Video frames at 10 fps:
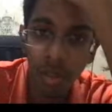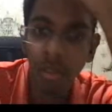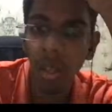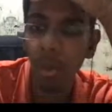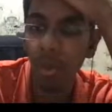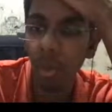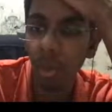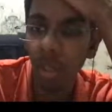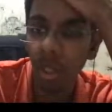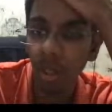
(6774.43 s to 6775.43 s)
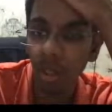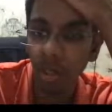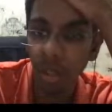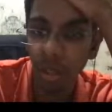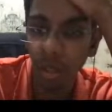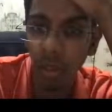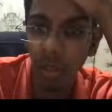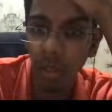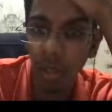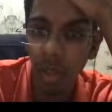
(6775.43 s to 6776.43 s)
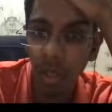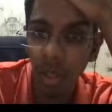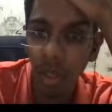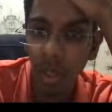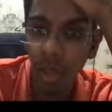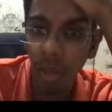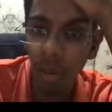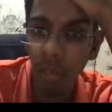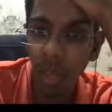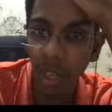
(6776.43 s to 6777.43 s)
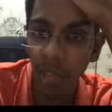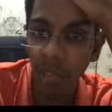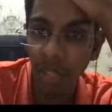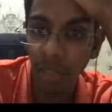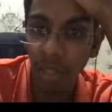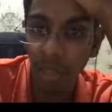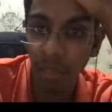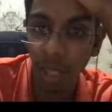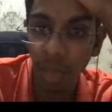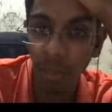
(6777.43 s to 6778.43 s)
How do we do this? How do we finish it off? I haven't made f7 as a mate,